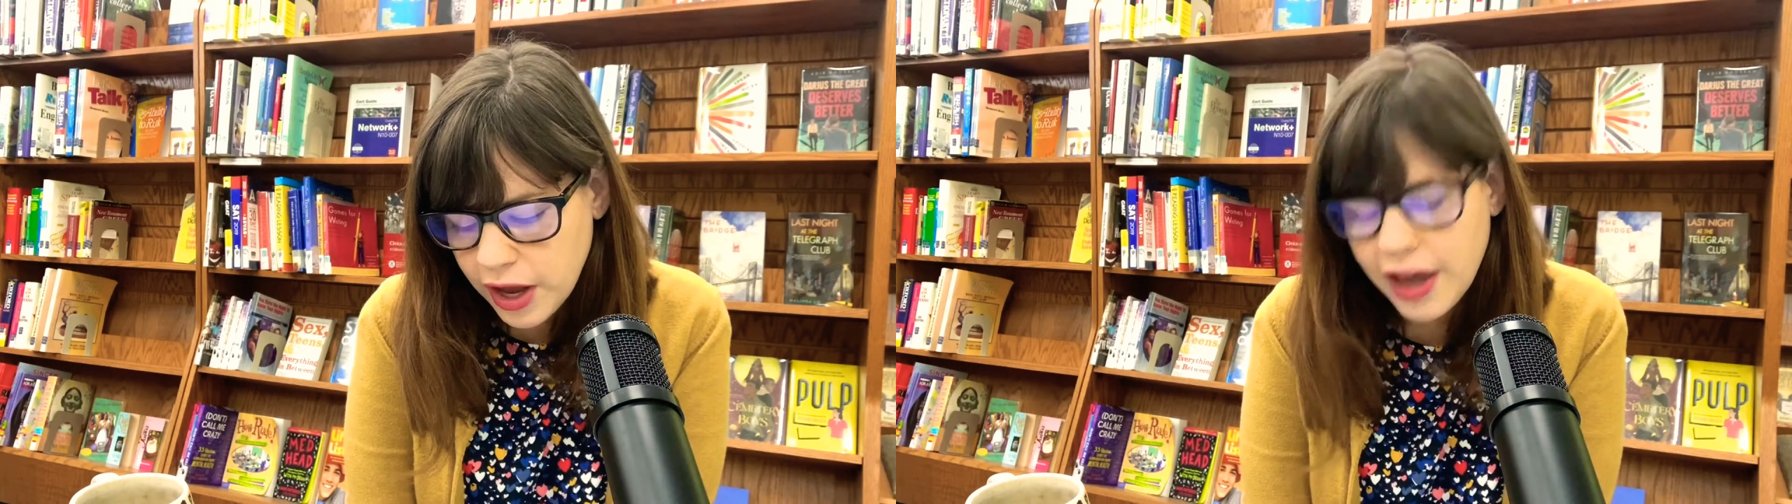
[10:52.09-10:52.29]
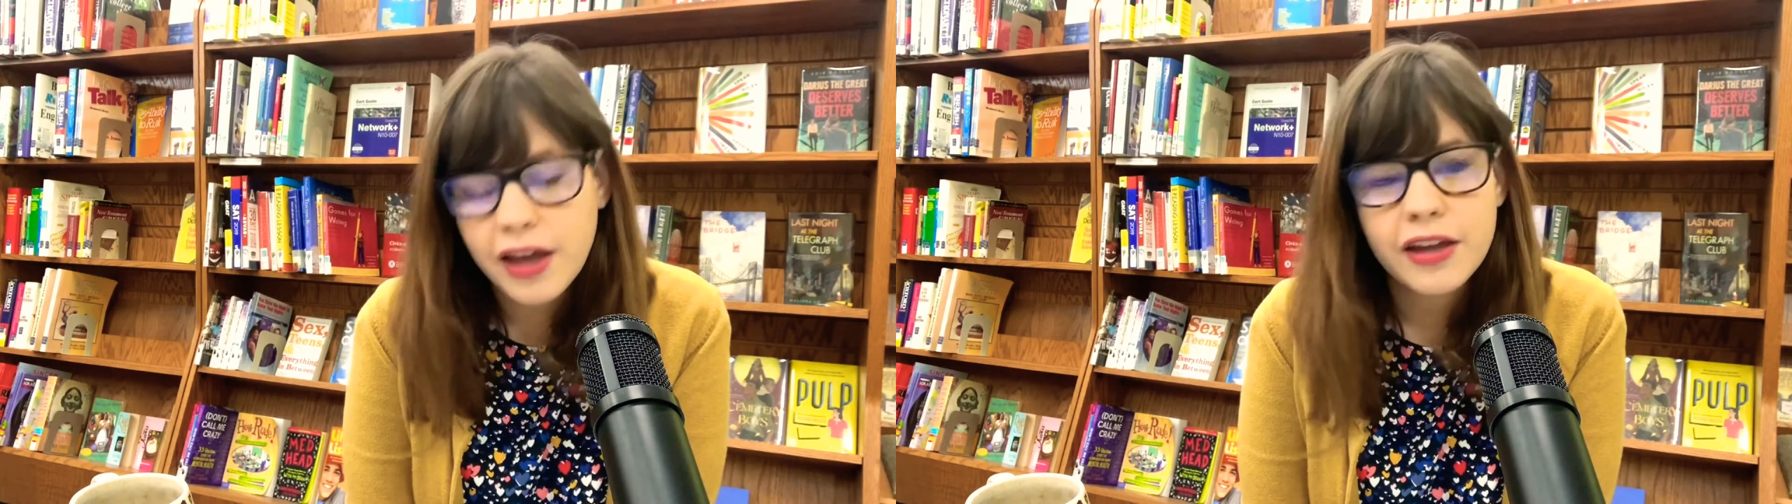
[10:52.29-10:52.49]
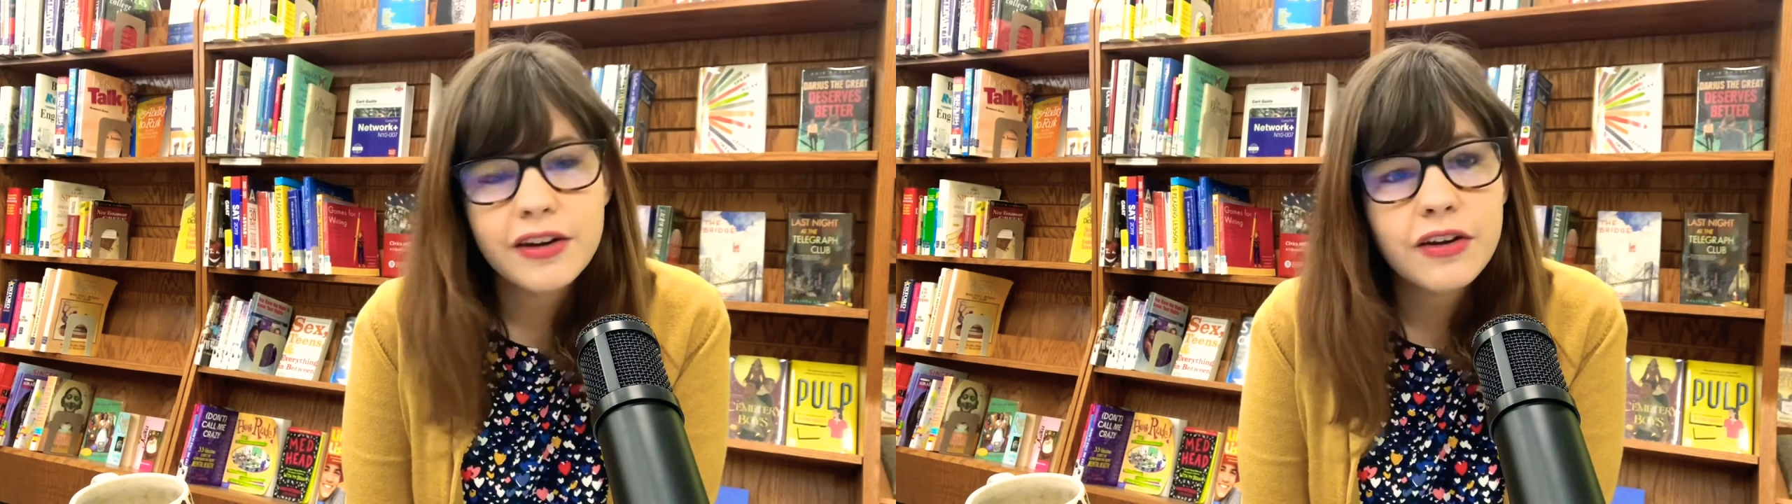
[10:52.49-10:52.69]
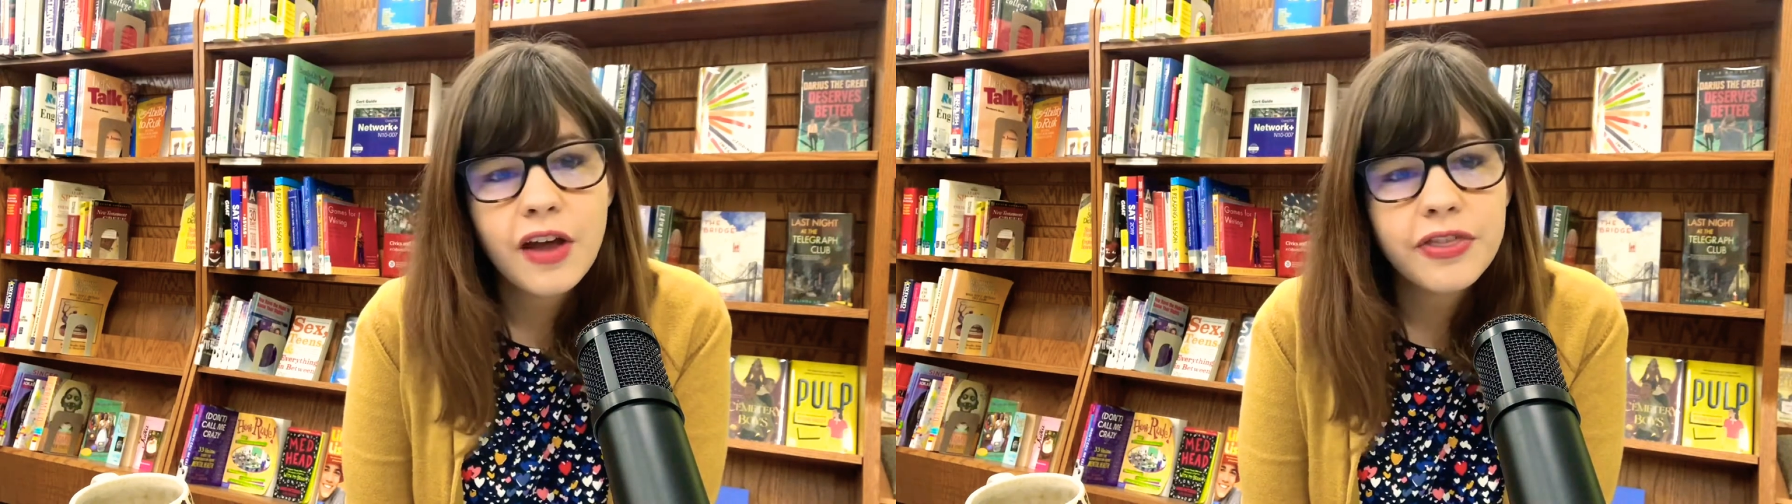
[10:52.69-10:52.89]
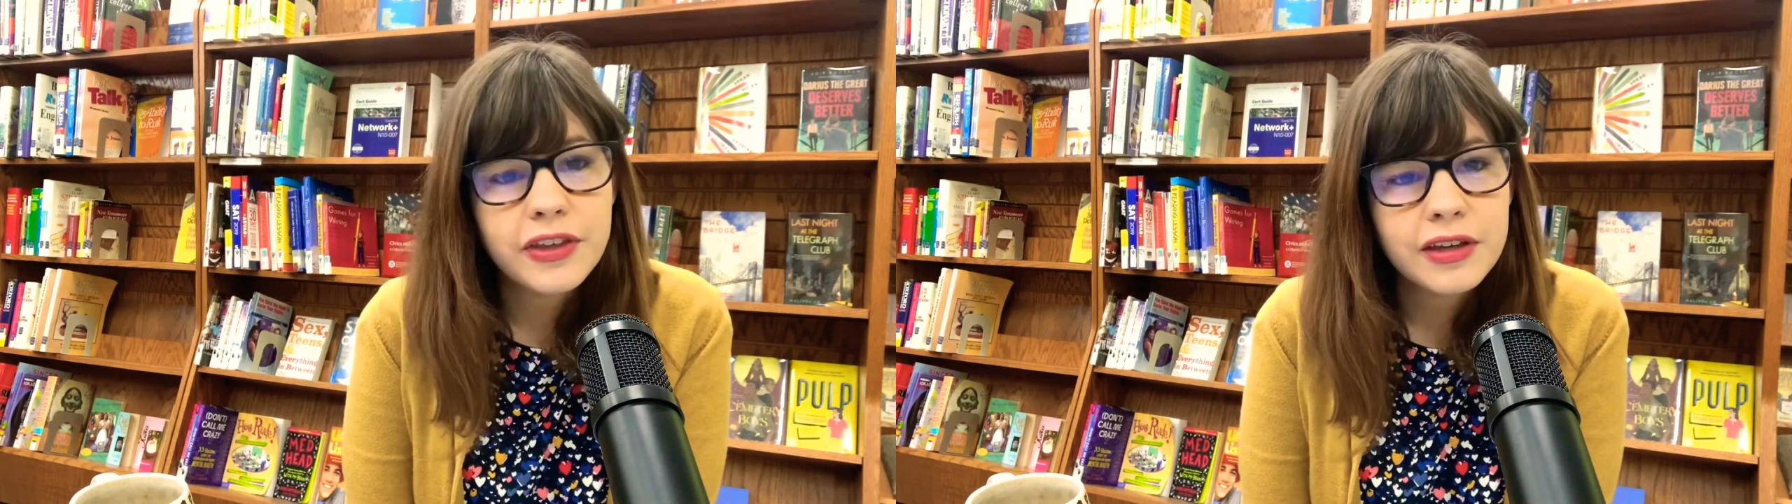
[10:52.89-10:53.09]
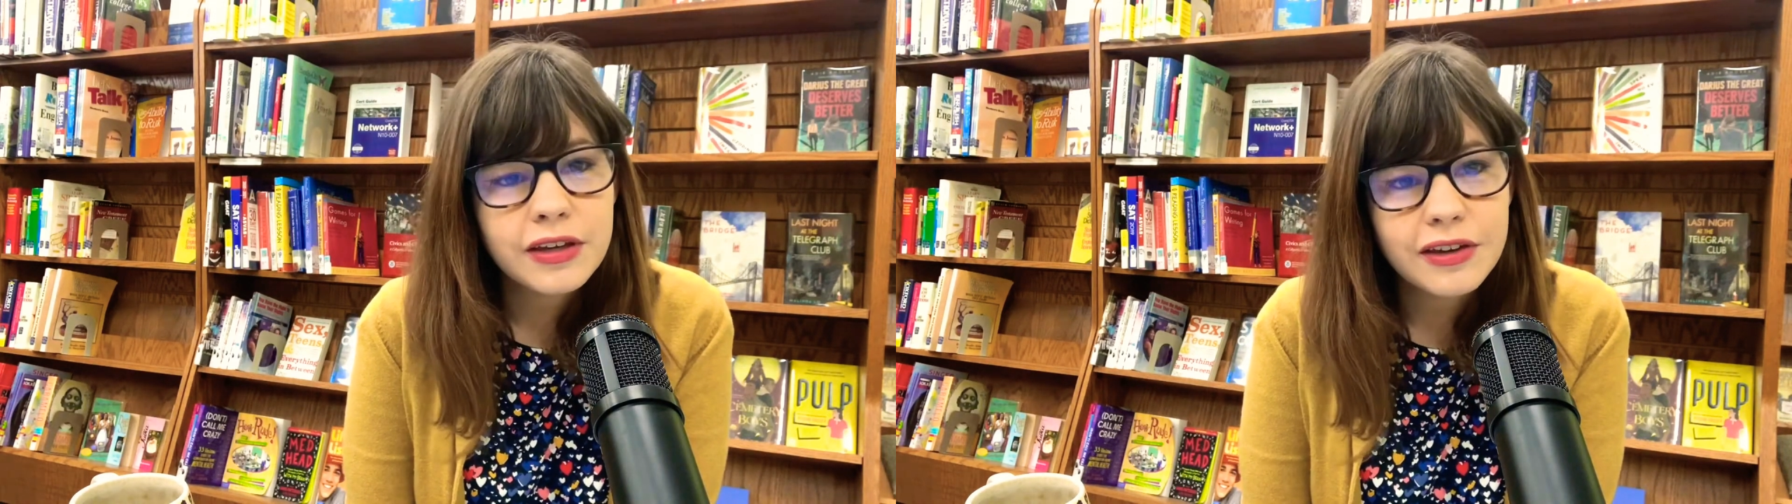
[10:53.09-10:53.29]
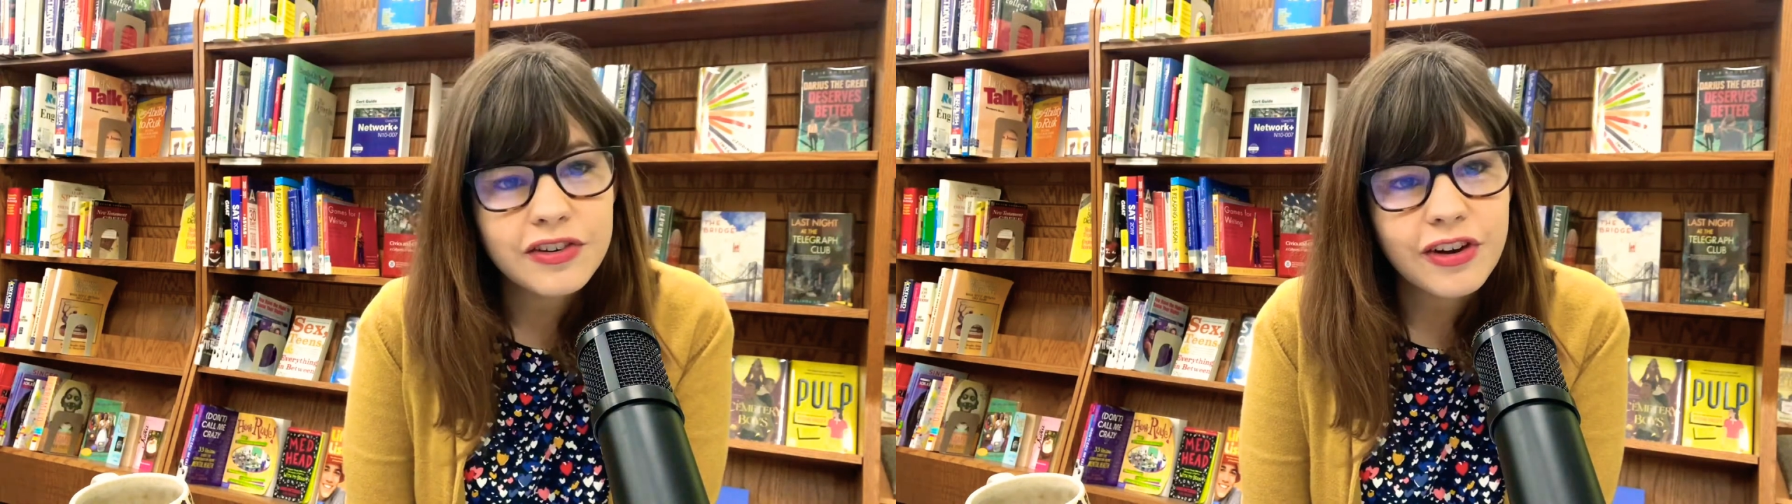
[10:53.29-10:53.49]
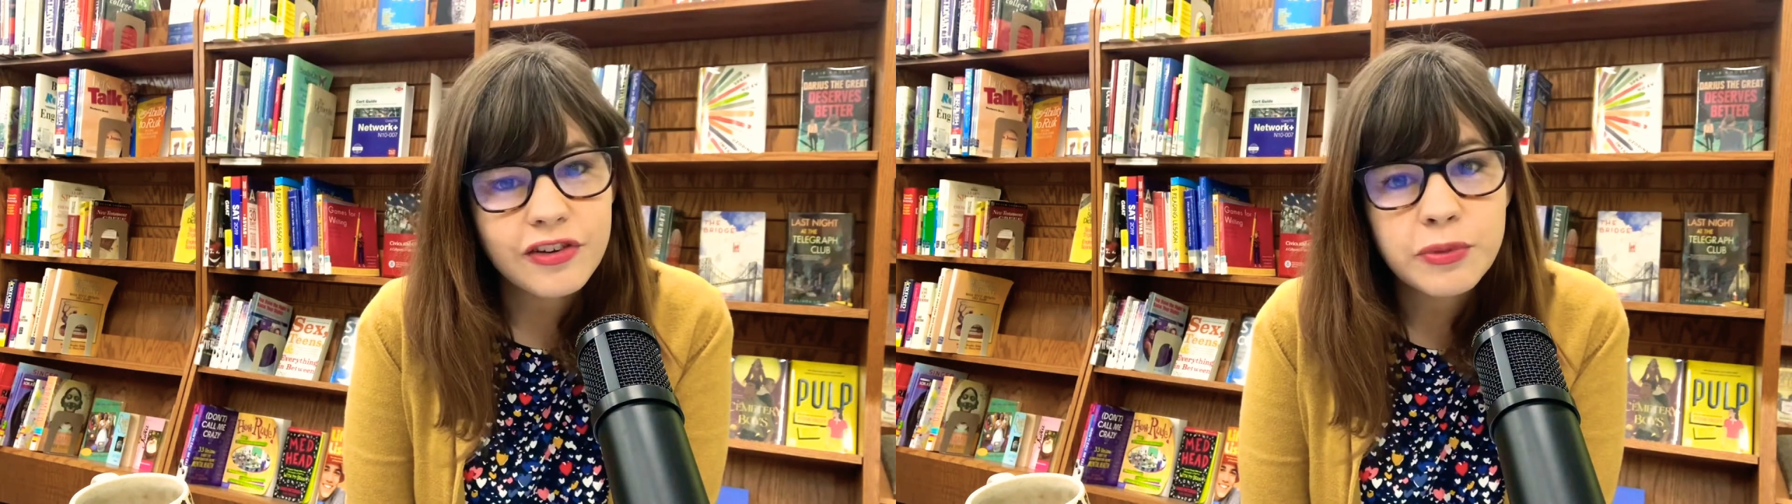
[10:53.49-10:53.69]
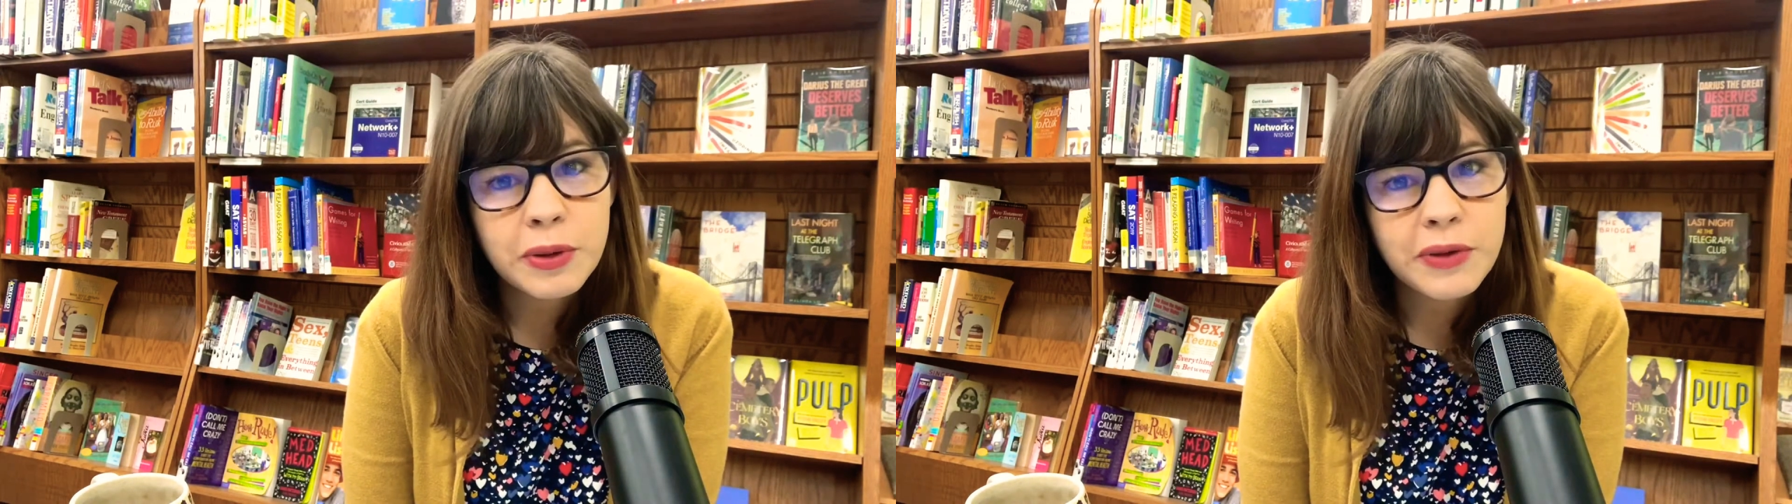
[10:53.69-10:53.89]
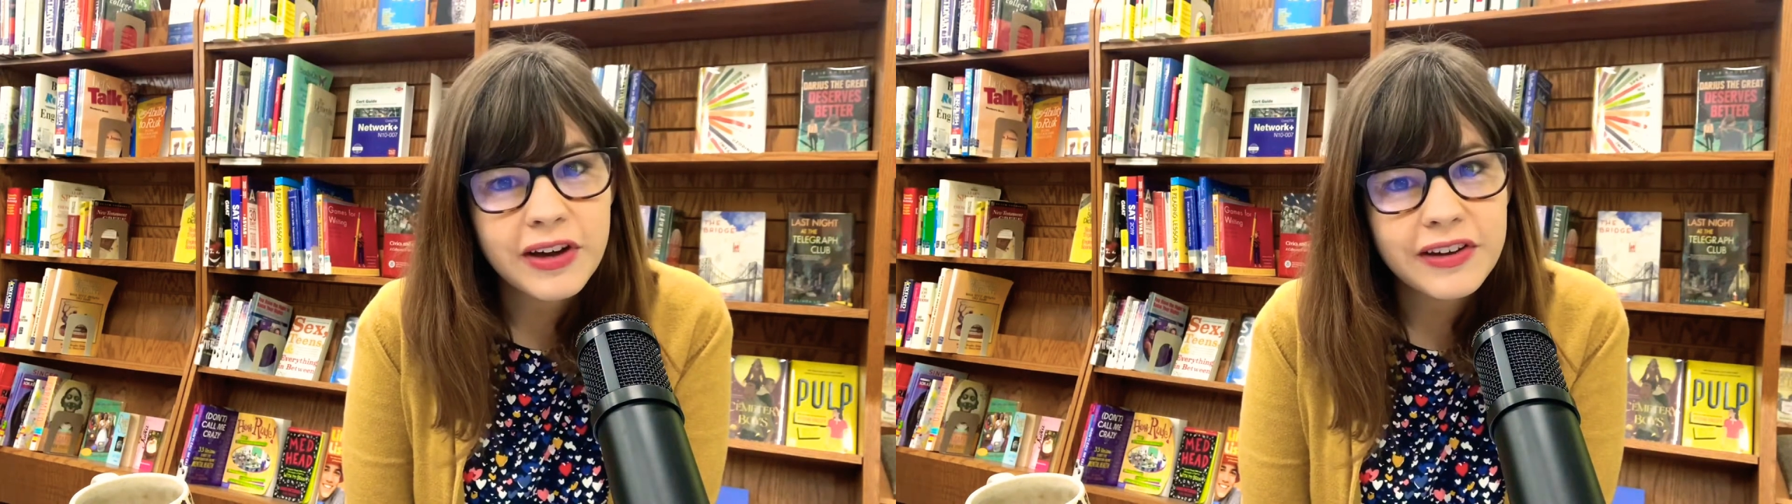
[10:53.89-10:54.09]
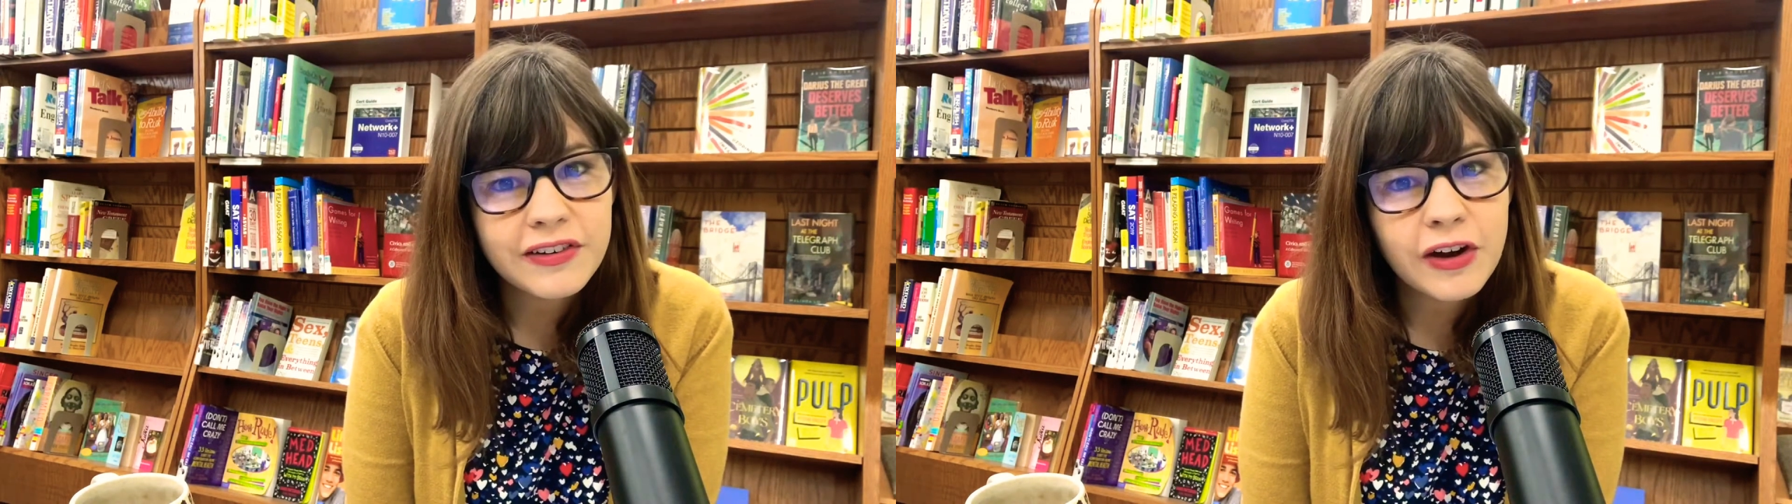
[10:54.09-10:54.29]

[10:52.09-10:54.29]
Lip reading: and nothing can change my mind